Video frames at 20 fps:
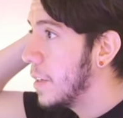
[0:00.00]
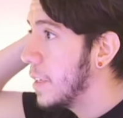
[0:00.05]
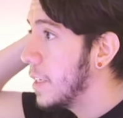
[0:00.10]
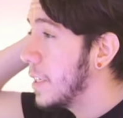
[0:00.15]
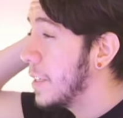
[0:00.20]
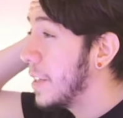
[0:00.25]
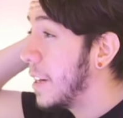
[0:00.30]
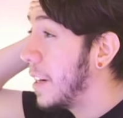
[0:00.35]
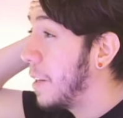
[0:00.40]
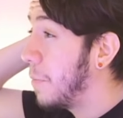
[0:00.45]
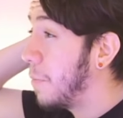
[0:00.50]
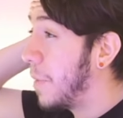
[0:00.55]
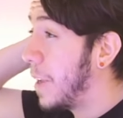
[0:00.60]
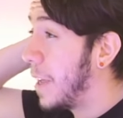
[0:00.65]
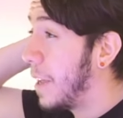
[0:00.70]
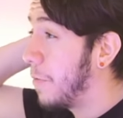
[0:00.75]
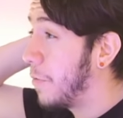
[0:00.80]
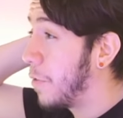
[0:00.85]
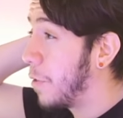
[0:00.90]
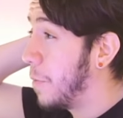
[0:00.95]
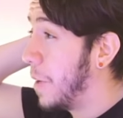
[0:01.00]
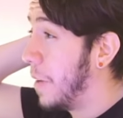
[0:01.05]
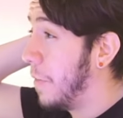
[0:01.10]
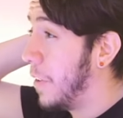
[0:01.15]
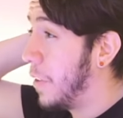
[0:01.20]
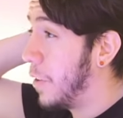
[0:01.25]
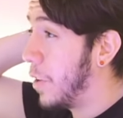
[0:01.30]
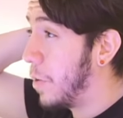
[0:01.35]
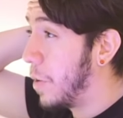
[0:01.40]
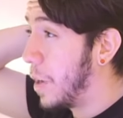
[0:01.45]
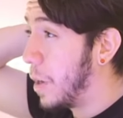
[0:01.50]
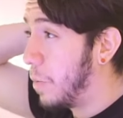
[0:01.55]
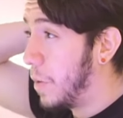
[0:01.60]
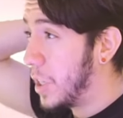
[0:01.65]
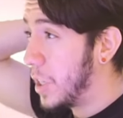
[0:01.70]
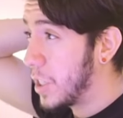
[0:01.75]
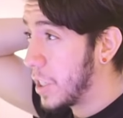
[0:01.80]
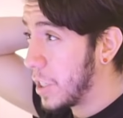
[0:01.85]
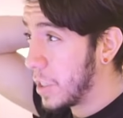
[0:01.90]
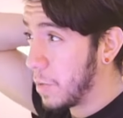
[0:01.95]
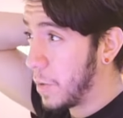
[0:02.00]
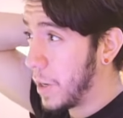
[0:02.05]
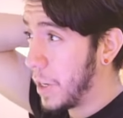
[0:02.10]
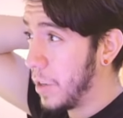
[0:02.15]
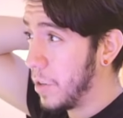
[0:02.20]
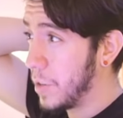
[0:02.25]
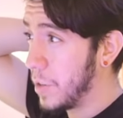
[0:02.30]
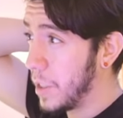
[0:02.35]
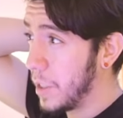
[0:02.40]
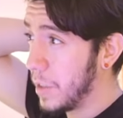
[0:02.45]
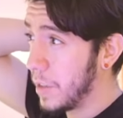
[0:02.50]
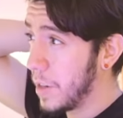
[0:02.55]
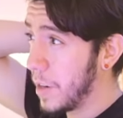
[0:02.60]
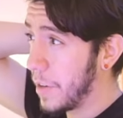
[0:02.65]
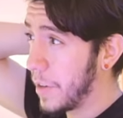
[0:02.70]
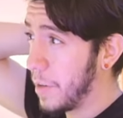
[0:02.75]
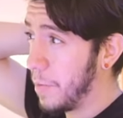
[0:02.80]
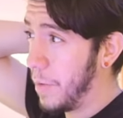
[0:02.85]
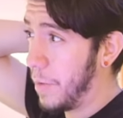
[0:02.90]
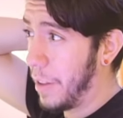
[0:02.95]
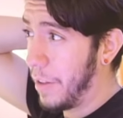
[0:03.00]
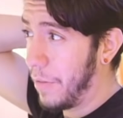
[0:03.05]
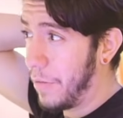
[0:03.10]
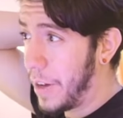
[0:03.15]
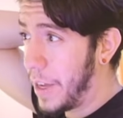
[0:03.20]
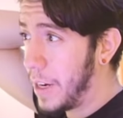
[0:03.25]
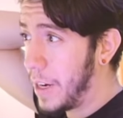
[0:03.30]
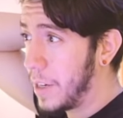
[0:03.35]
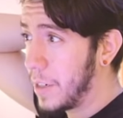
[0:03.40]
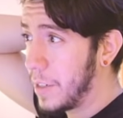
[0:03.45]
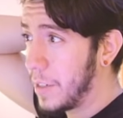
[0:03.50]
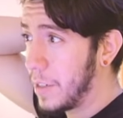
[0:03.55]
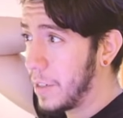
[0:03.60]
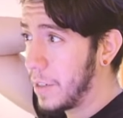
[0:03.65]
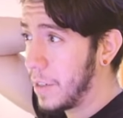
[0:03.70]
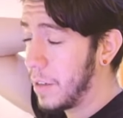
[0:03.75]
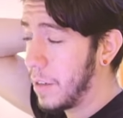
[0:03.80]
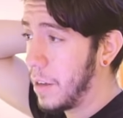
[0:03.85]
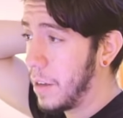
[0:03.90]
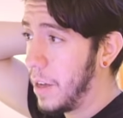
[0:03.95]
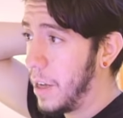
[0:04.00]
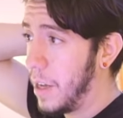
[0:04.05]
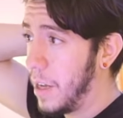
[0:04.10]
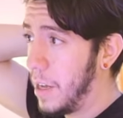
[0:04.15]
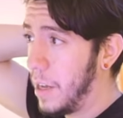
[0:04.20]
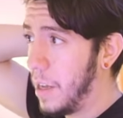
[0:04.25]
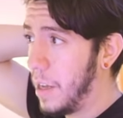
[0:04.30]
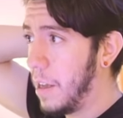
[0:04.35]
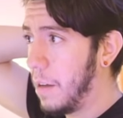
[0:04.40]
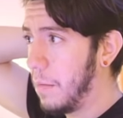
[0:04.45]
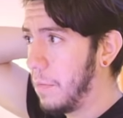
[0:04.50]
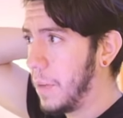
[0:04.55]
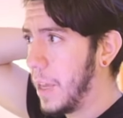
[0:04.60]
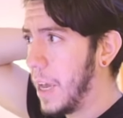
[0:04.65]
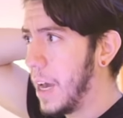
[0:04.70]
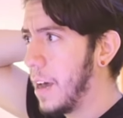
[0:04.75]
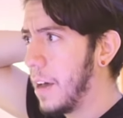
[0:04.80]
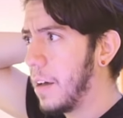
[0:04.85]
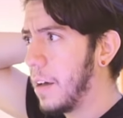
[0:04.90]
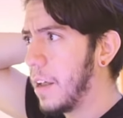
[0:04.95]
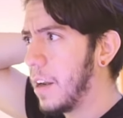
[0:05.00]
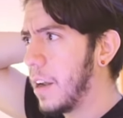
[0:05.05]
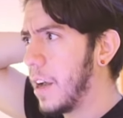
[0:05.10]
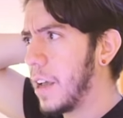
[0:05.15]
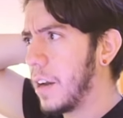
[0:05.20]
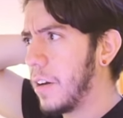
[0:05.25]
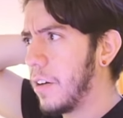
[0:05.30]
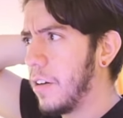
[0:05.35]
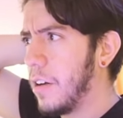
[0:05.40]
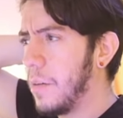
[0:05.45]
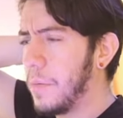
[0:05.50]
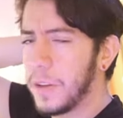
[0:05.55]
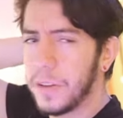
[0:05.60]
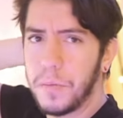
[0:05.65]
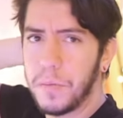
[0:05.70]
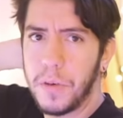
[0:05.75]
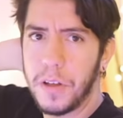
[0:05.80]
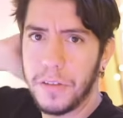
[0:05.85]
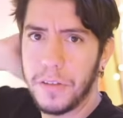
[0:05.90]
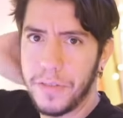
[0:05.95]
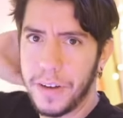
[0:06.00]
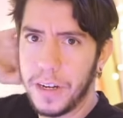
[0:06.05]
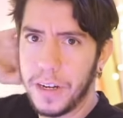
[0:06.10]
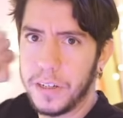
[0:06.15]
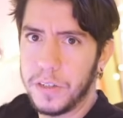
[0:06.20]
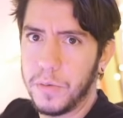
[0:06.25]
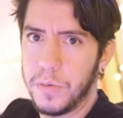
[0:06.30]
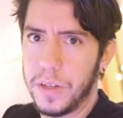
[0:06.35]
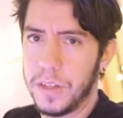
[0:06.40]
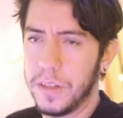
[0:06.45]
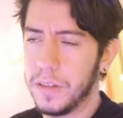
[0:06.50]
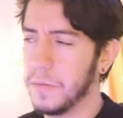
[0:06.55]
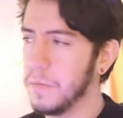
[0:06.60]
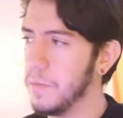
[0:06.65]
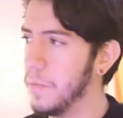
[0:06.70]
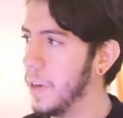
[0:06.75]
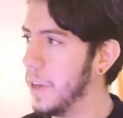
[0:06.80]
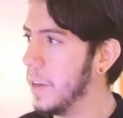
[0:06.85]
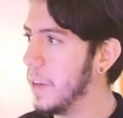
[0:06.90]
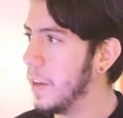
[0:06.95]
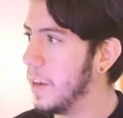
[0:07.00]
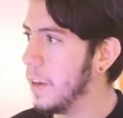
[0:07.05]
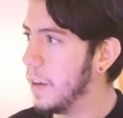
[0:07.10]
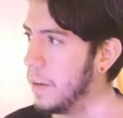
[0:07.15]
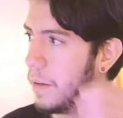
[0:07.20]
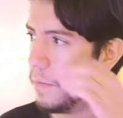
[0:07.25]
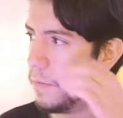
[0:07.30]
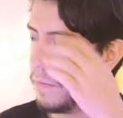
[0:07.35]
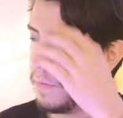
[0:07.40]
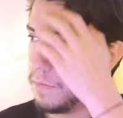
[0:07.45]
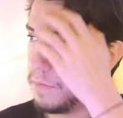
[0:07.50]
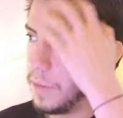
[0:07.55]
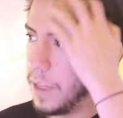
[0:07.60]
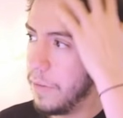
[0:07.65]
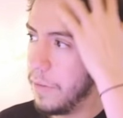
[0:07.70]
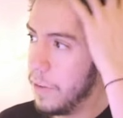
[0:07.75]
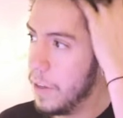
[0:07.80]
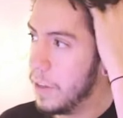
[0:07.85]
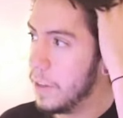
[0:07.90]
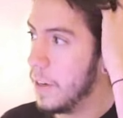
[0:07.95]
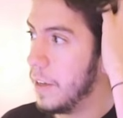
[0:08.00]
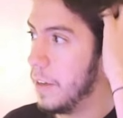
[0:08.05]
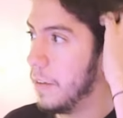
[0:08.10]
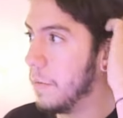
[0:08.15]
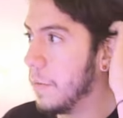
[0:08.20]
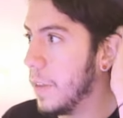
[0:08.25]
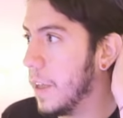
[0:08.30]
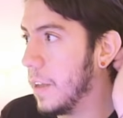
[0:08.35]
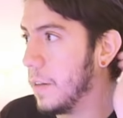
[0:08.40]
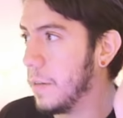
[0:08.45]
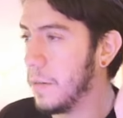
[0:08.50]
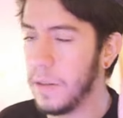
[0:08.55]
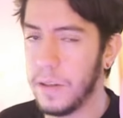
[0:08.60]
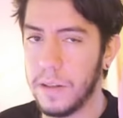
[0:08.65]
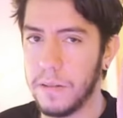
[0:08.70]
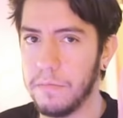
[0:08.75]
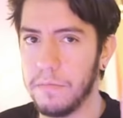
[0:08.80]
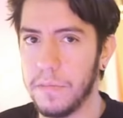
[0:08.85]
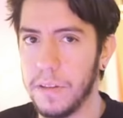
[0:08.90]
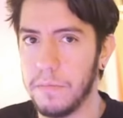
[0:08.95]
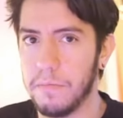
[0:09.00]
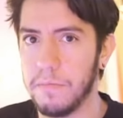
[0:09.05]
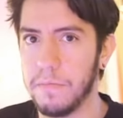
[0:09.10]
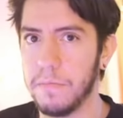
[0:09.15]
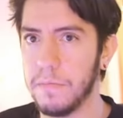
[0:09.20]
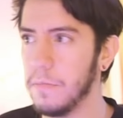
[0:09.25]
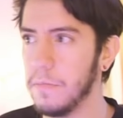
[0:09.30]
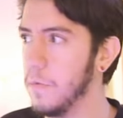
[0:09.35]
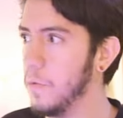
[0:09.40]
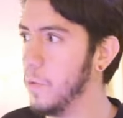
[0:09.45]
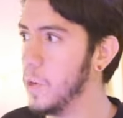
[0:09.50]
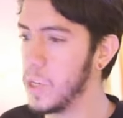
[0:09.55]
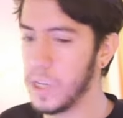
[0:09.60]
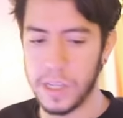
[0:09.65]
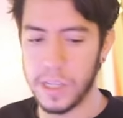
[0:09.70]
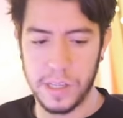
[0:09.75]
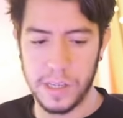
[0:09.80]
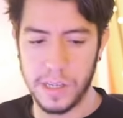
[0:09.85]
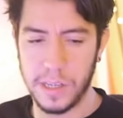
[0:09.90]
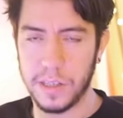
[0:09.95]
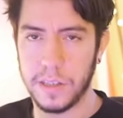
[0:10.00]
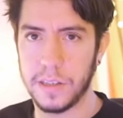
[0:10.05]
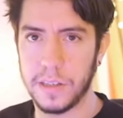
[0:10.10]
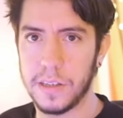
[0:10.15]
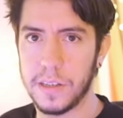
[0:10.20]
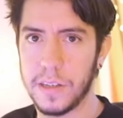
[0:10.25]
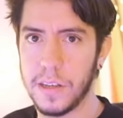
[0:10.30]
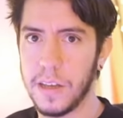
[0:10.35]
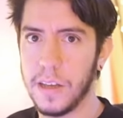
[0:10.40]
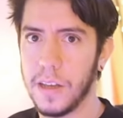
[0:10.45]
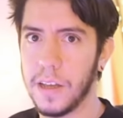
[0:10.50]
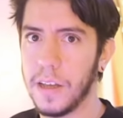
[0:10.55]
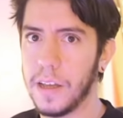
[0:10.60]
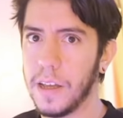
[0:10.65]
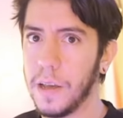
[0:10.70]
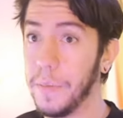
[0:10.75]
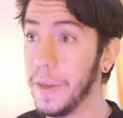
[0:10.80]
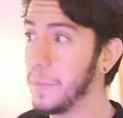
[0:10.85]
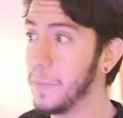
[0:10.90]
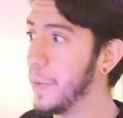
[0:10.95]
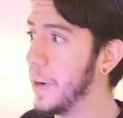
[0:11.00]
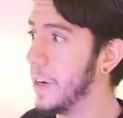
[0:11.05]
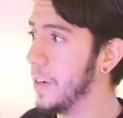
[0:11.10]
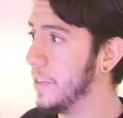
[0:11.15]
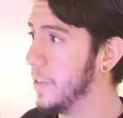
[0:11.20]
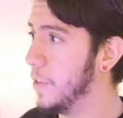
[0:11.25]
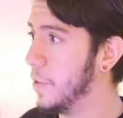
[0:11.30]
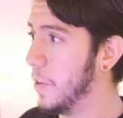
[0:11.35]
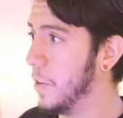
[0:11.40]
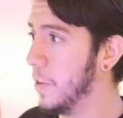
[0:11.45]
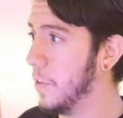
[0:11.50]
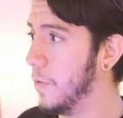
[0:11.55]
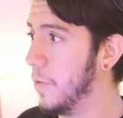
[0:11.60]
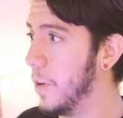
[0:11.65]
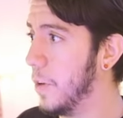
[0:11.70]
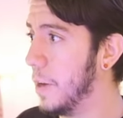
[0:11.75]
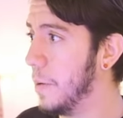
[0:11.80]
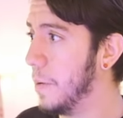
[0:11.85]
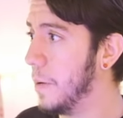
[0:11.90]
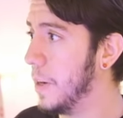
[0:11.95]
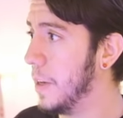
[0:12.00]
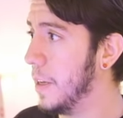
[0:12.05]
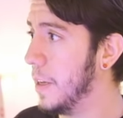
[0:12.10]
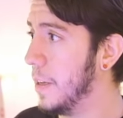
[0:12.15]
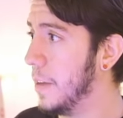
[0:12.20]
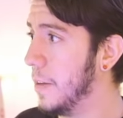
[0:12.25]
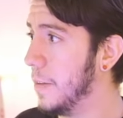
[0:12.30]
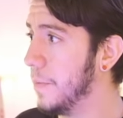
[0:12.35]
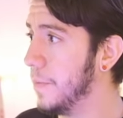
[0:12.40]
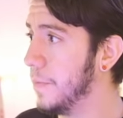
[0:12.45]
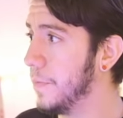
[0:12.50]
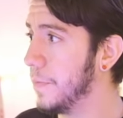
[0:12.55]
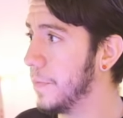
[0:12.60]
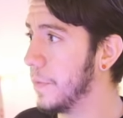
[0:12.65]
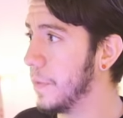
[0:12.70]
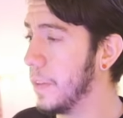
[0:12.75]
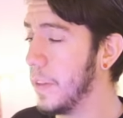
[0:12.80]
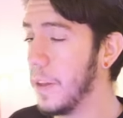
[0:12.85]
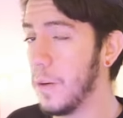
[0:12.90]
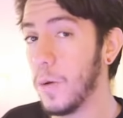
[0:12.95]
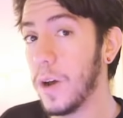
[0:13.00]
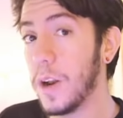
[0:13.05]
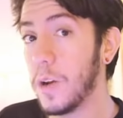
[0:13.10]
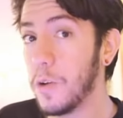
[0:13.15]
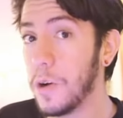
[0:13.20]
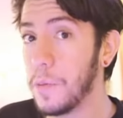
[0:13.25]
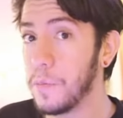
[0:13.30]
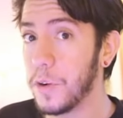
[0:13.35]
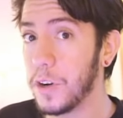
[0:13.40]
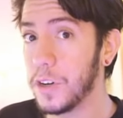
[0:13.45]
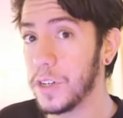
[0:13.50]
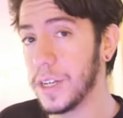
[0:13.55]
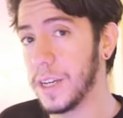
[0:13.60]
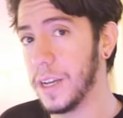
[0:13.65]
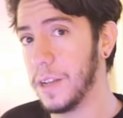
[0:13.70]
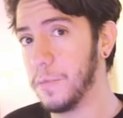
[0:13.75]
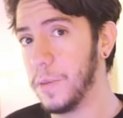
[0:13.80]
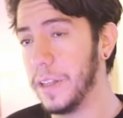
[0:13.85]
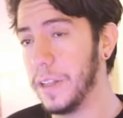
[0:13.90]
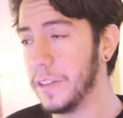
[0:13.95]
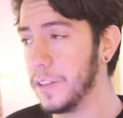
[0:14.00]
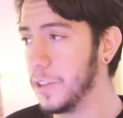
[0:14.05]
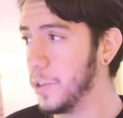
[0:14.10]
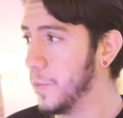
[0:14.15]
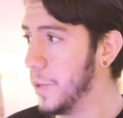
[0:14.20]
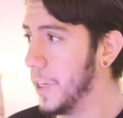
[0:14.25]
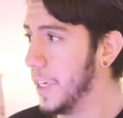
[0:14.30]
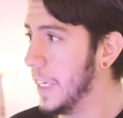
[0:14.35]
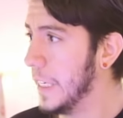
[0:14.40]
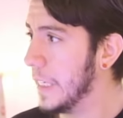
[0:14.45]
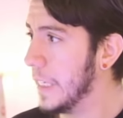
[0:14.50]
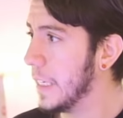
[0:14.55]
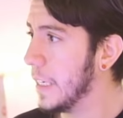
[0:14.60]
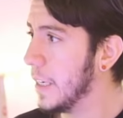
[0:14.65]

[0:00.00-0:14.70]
Is there any plan for maybe drawing widgets when using certain modifiers? Yeah, I don't know about the modifiers one, but definitely the widgets is a big part of the 101 project and Blender 2.8.